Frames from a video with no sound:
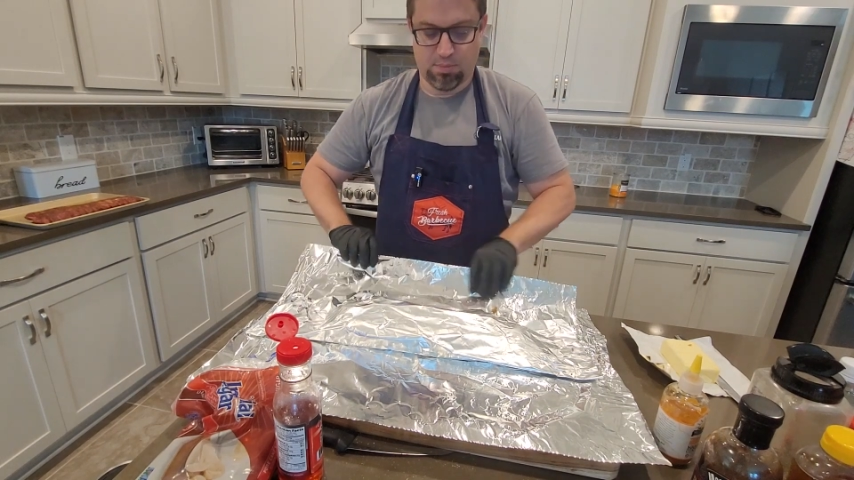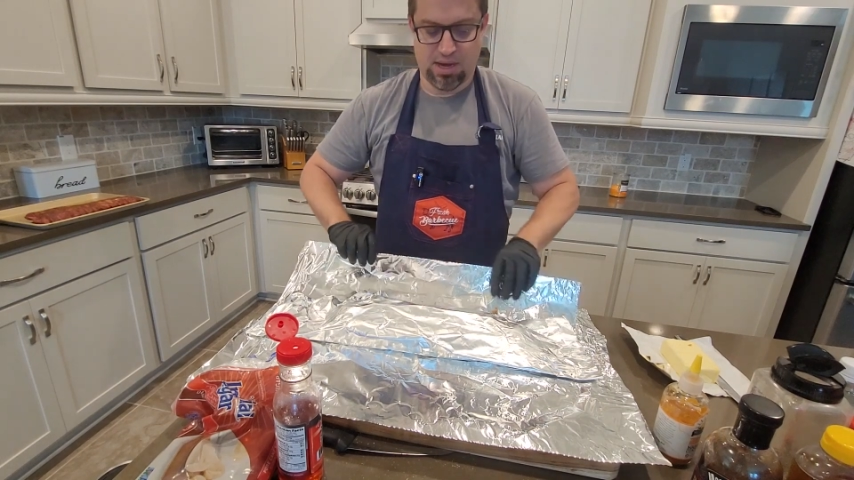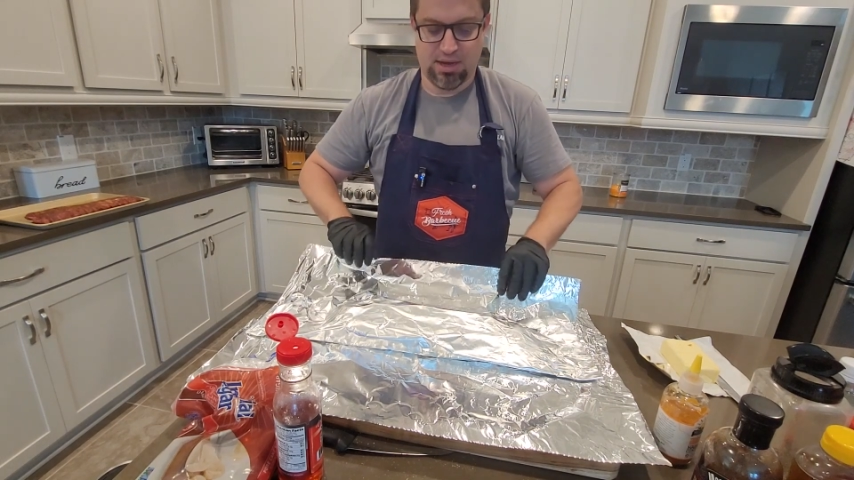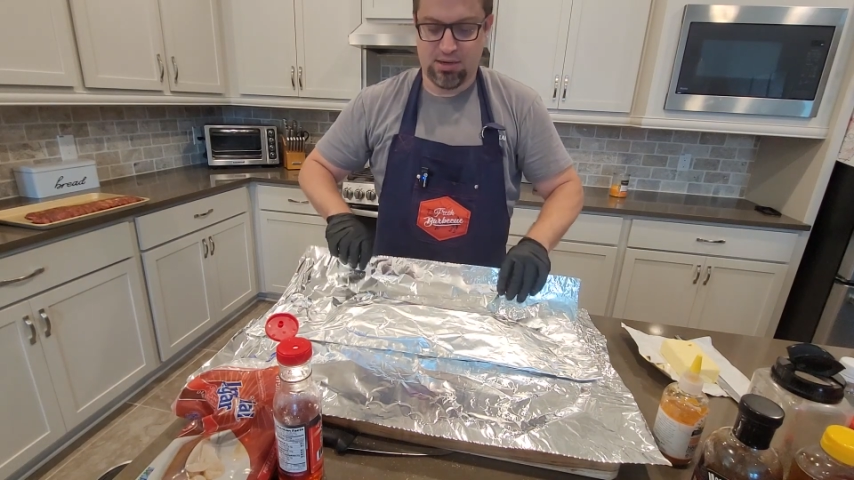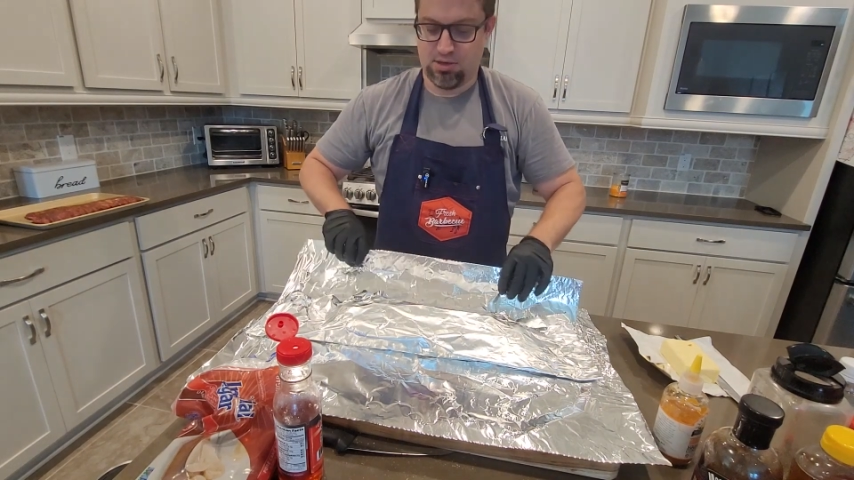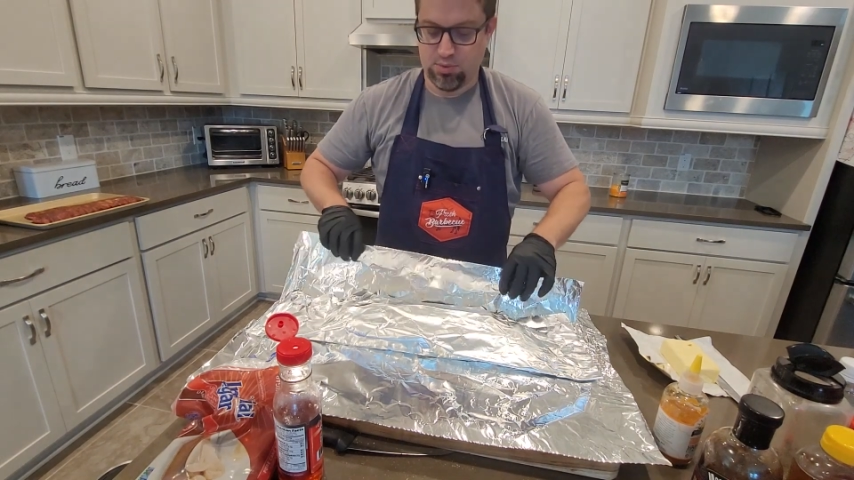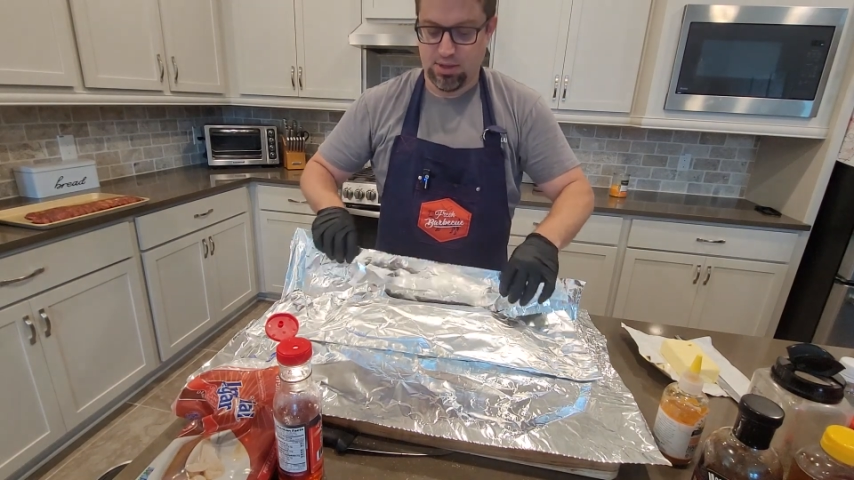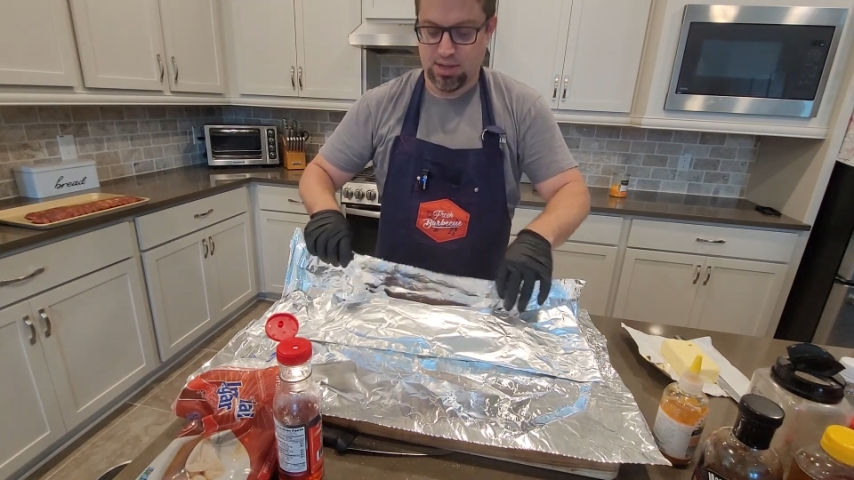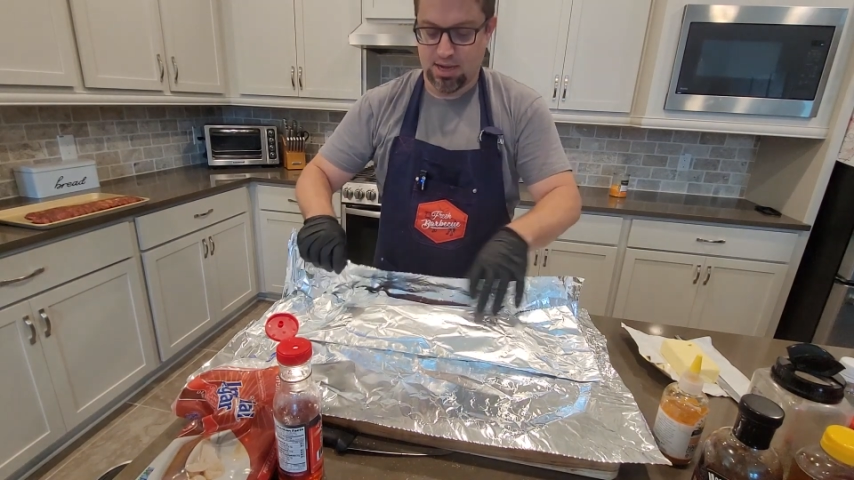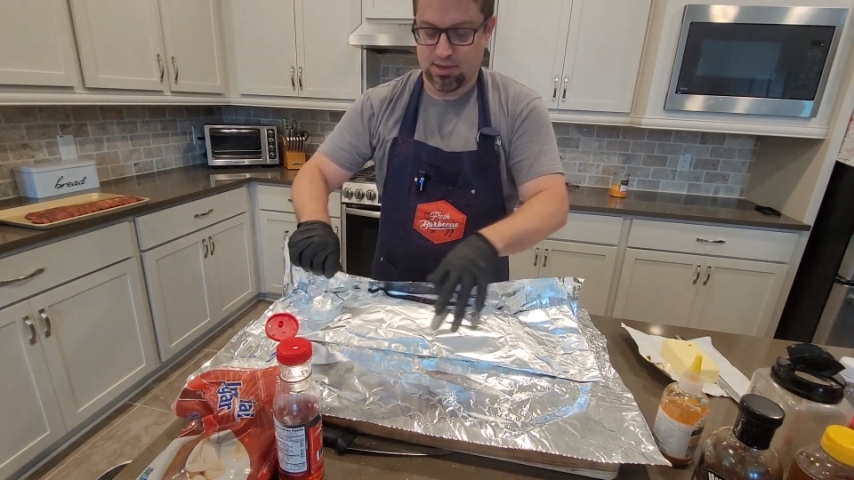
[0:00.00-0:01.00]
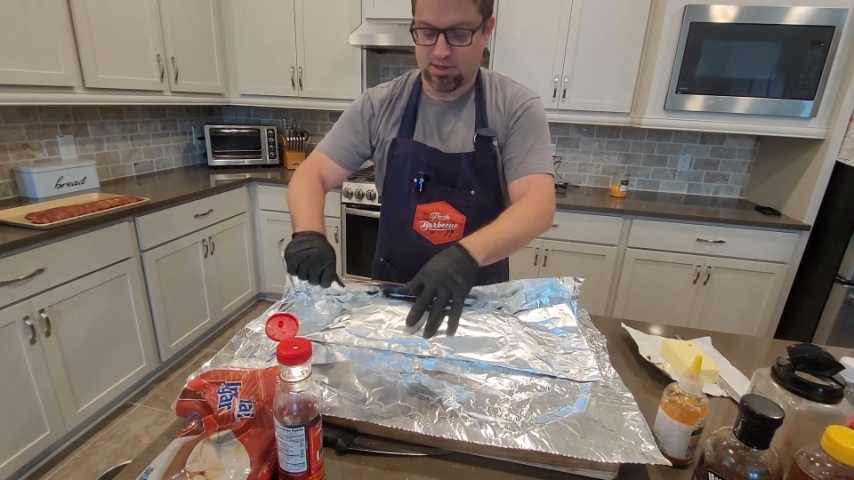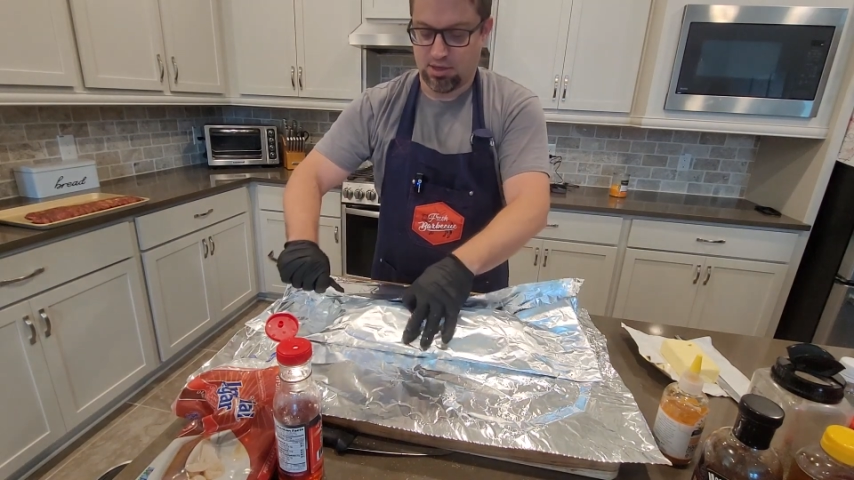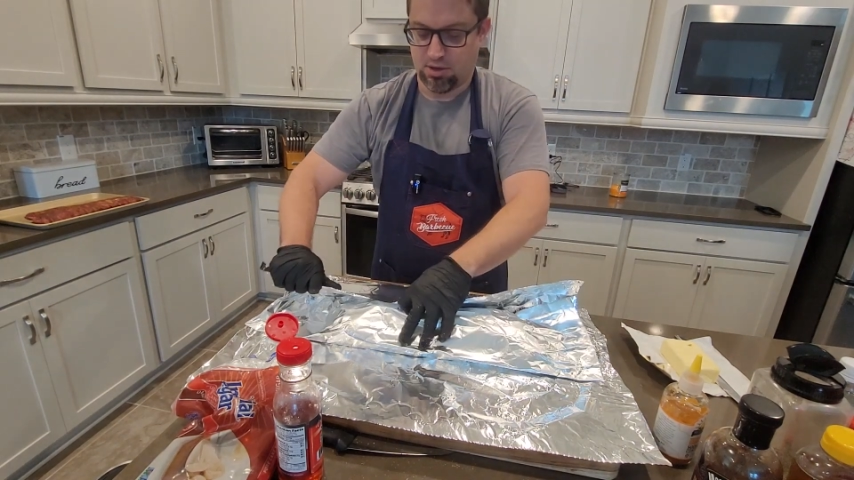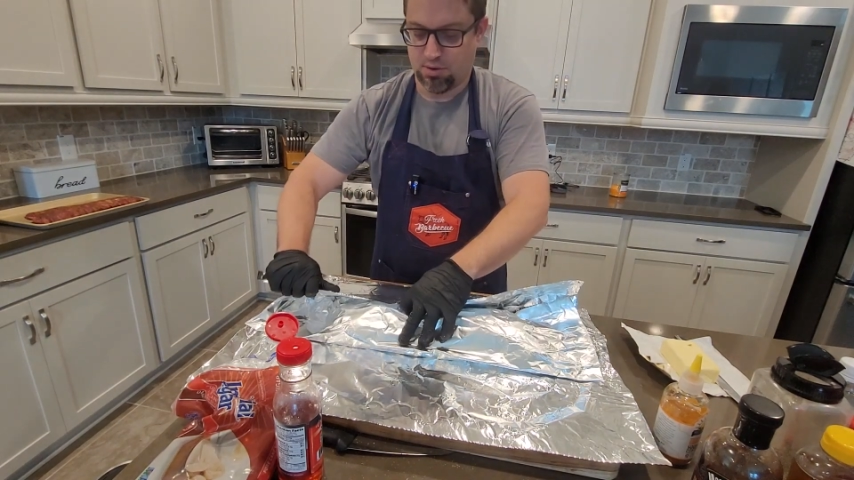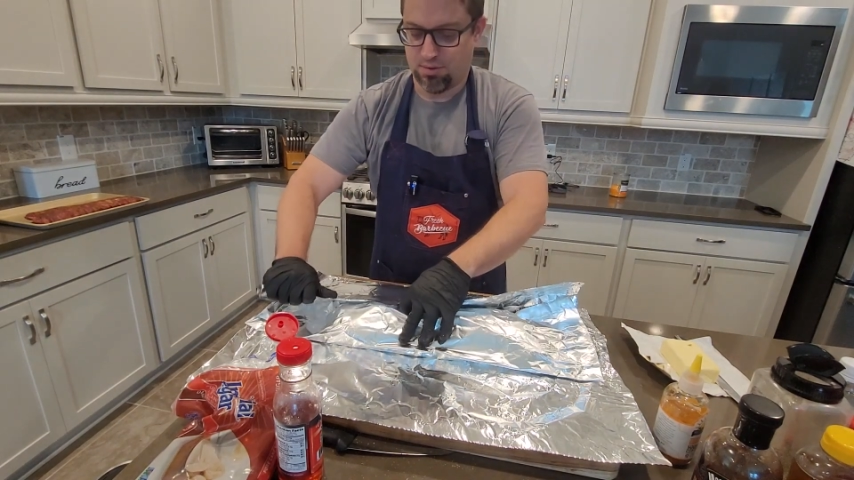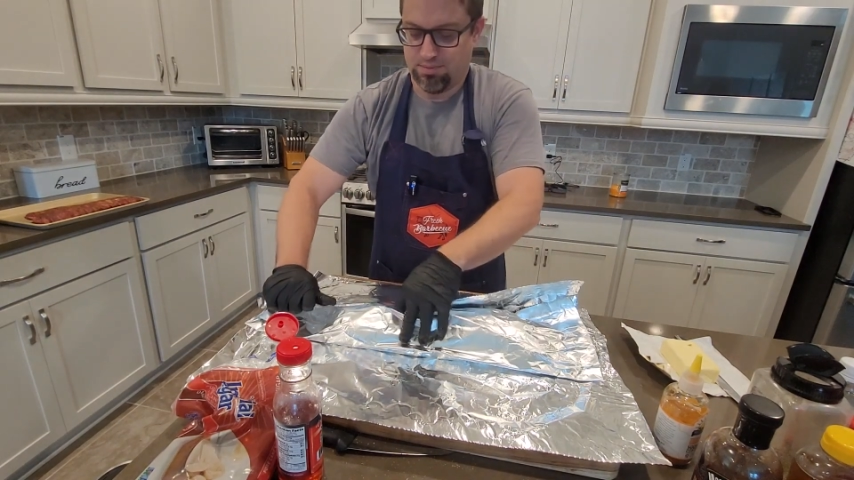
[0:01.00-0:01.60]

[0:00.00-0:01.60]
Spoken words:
by doing that. So